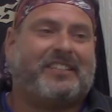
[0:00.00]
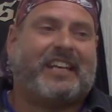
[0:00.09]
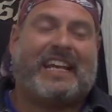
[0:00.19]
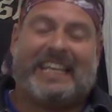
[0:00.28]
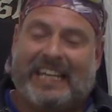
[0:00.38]

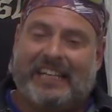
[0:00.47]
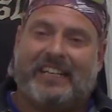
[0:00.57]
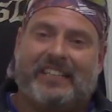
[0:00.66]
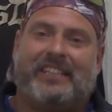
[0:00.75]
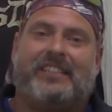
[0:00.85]
and I
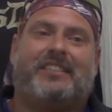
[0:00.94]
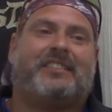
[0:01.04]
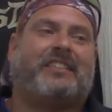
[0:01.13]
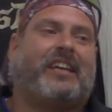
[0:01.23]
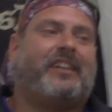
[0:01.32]
needed
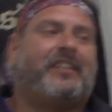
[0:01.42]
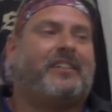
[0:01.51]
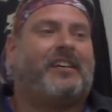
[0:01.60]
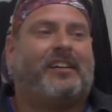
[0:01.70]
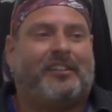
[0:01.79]
this,
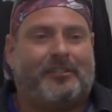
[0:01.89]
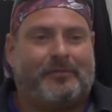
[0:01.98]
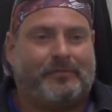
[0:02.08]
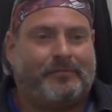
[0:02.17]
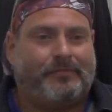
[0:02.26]
and
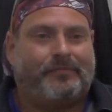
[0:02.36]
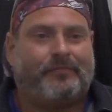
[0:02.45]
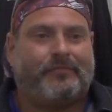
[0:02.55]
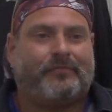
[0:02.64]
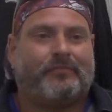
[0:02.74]
um,
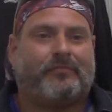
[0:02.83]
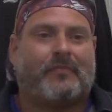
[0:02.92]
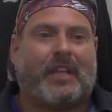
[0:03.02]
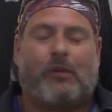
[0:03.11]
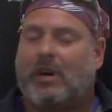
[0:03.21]

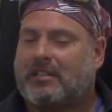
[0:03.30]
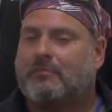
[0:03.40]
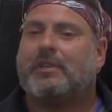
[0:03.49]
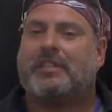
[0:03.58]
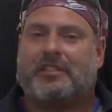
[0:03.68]
I watched
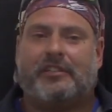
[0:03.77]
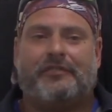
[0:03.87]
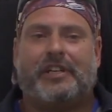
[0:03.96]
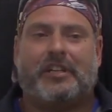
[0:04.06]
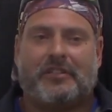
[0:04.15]
a bunch of
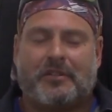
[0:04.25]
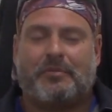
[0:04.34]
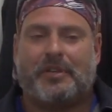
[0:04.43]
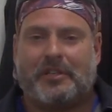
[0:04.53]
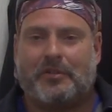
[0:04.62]
your videos.
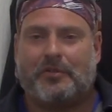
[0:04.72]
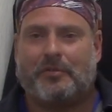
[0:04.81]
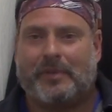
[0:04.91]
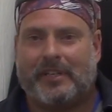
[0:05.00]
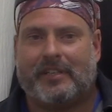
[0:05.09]
They're pretty
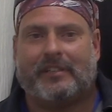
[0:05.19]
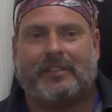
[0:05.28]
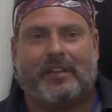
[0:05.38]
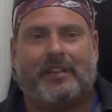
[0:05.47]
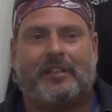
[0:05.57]
cool, man.
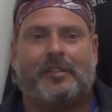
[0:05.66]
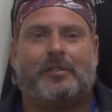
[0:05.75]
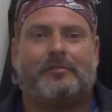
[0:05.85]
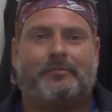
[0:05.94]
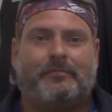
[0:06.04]

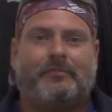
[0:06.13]
Um,